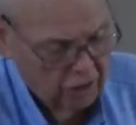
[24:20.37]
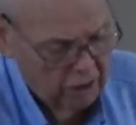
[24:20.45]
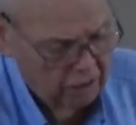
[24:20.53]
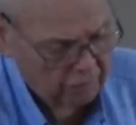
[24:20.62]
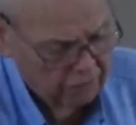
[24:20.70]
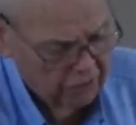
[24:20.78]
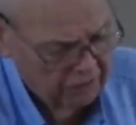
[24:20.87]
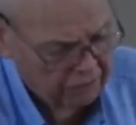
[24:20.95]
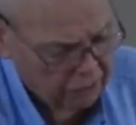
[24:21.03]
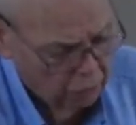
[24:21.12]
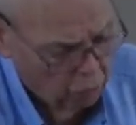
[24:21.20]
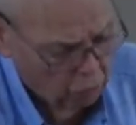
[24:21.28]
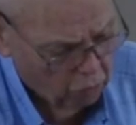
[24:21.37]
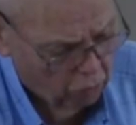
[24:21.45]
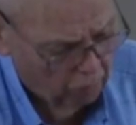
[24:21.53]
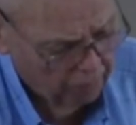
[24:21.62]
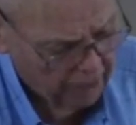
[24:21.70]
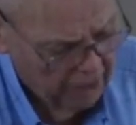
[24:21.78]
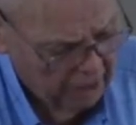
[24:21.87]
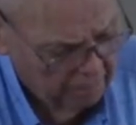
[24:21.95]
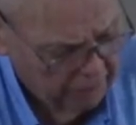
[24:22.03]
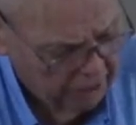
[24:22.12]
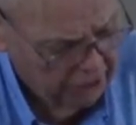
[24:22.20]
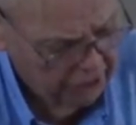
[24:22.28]
of leaving the world.
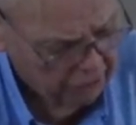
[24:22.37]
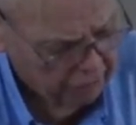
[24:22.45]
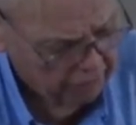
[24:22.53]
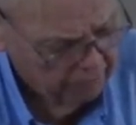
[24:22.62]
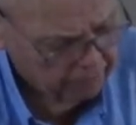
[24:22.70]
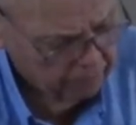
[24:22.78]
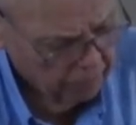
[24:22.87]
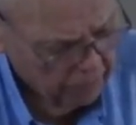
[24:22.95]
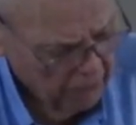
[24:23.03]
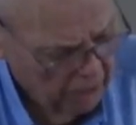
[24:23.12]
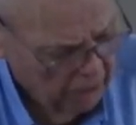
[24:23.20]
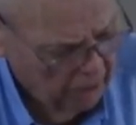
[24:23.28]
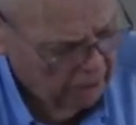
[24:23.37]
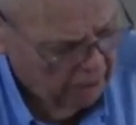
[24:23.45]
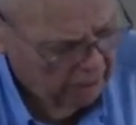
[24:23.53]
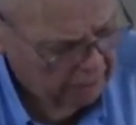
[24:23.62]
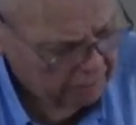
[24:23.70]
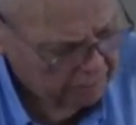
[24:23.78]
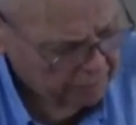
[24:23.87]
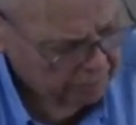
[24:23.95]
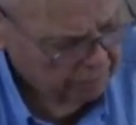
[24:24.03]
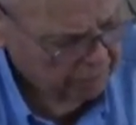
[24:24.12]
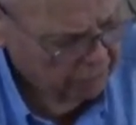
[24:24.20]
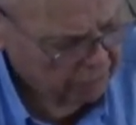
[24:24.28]
But here, uh,
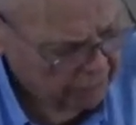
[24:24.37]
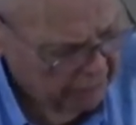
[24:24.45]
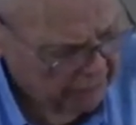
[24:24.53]
but